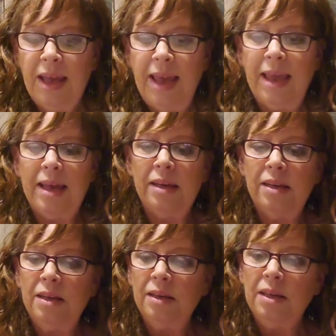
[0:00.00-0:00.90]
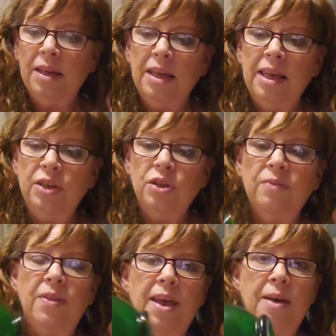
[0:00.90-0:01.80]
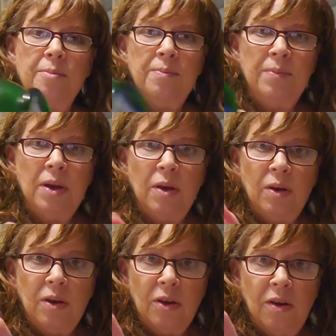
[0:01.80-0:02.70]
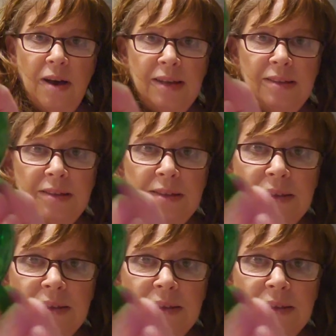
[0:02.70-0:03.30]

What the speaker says: and each of them cost